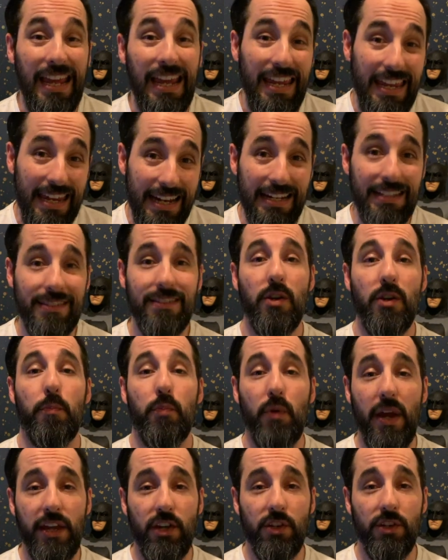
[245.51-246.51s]
he can still
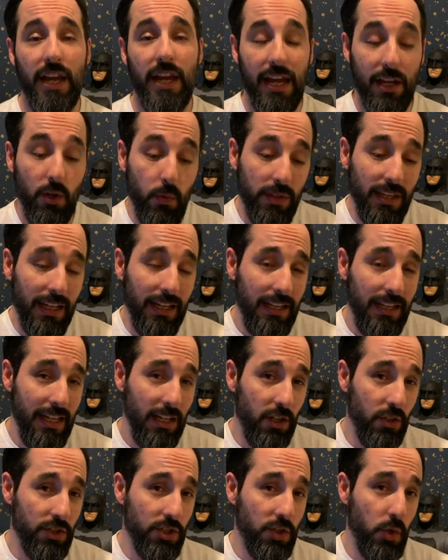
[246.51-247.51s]
break your neck with a
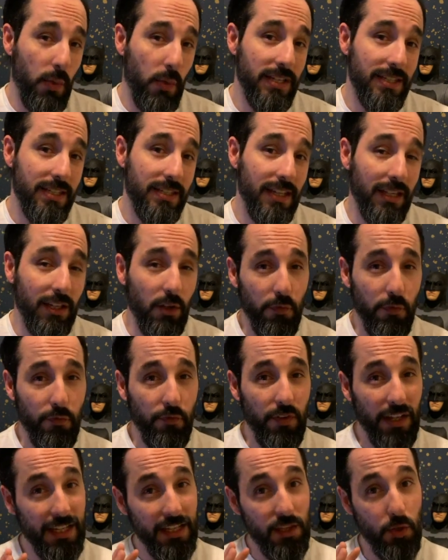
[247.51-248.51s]
little twist, a little
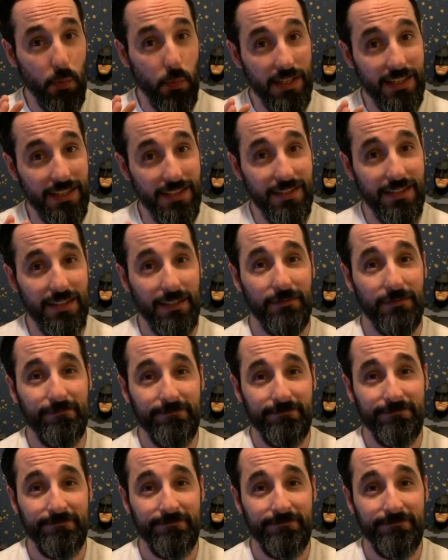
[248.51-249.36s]
flick of the wrist.